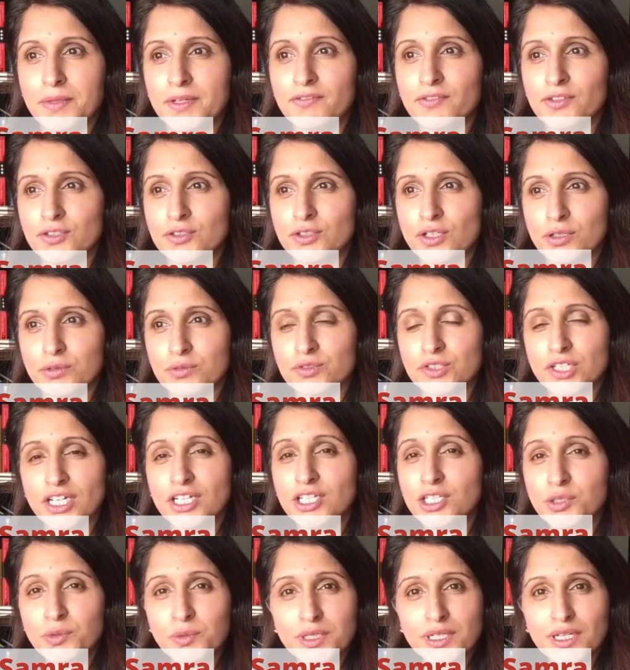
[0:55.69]
If you don't
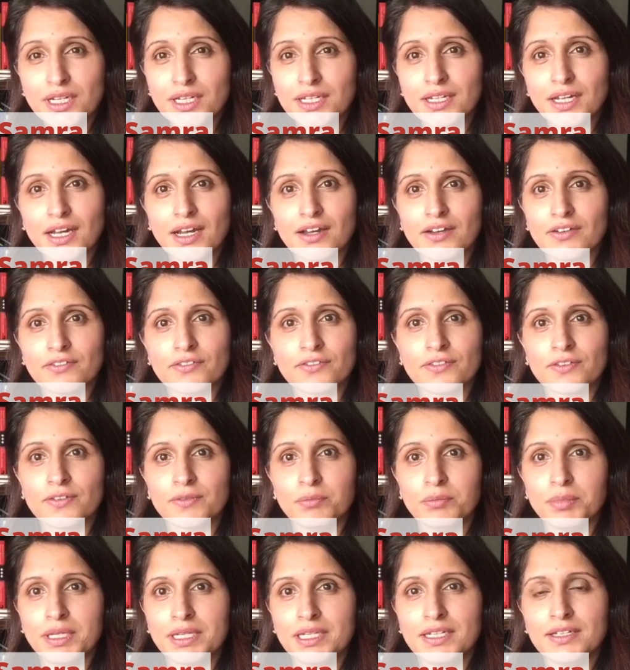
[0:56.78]
genuinely have
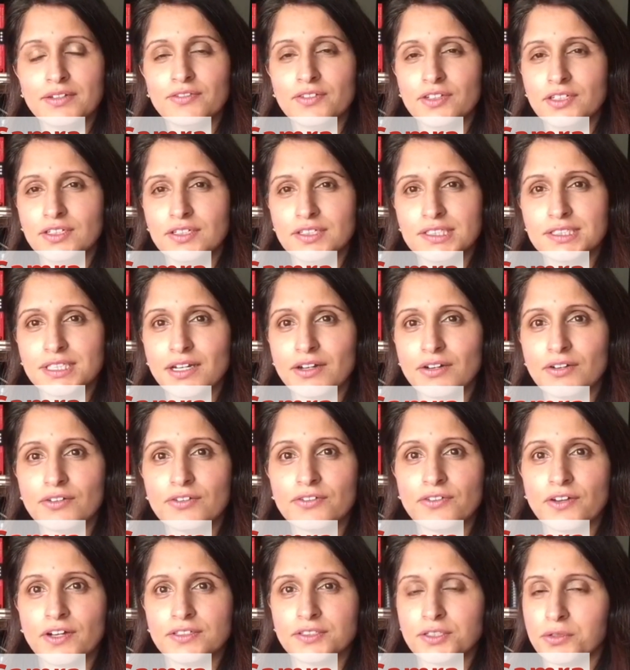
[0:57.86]
belief in
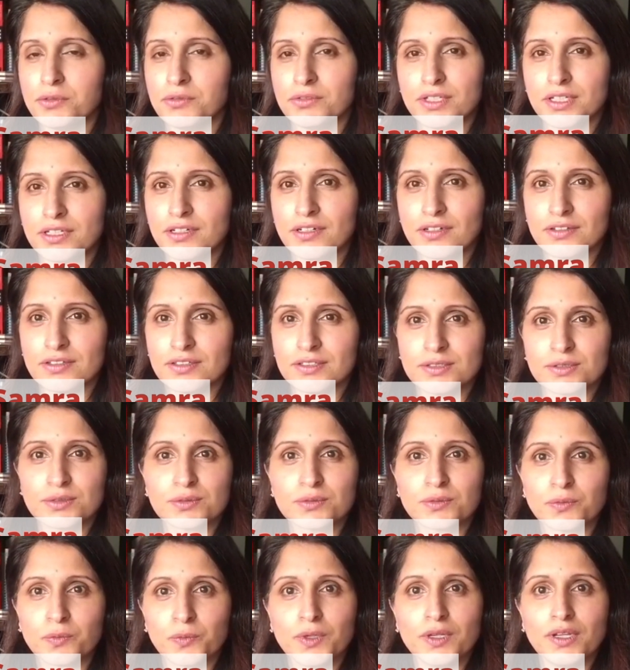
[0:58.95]
yourself, I don't think others
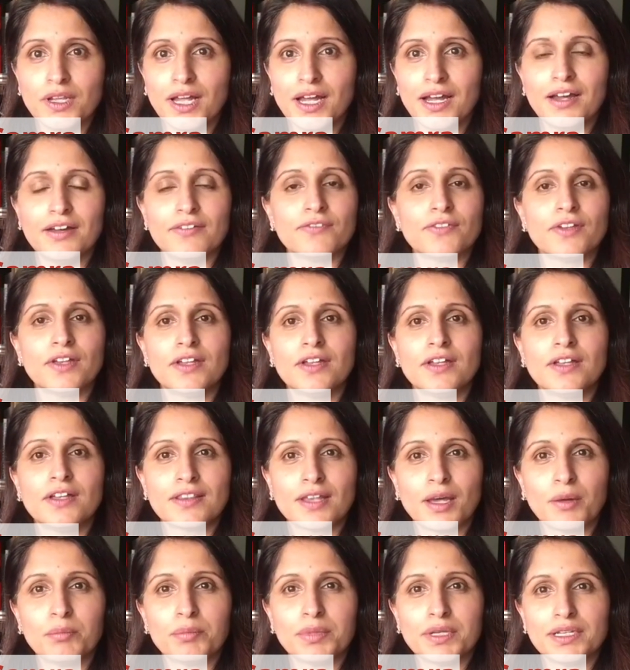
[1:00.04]
will have
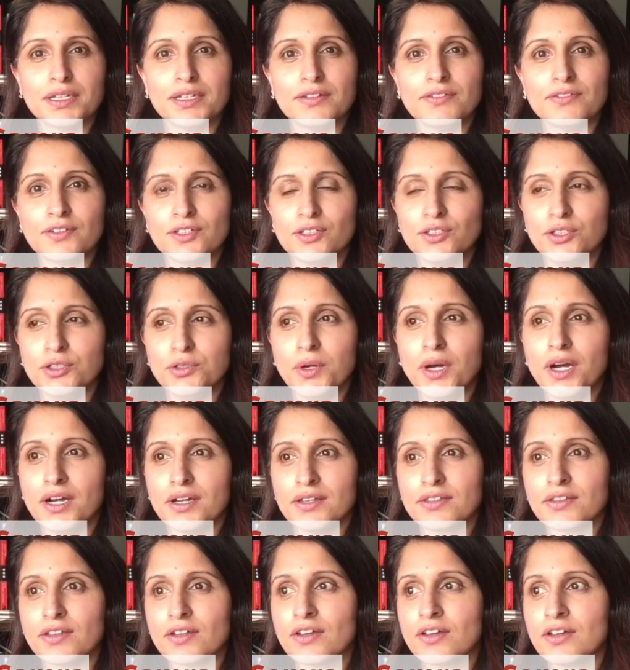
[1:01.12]
that belief in you
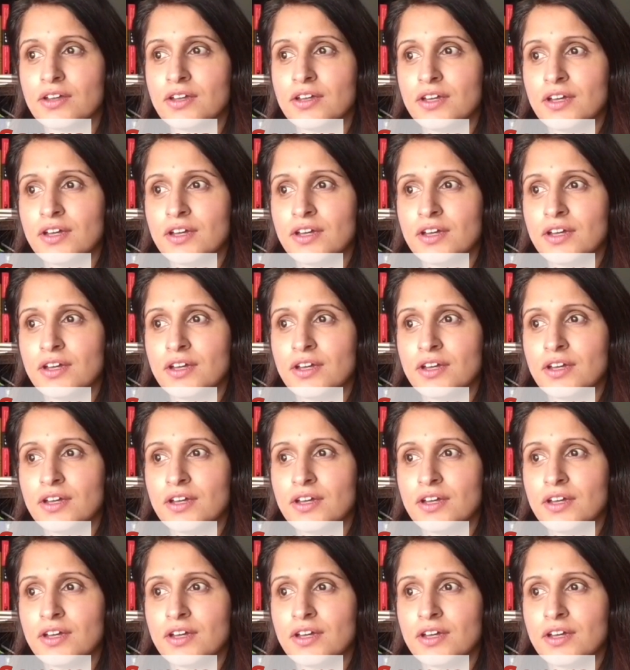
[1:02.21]
either.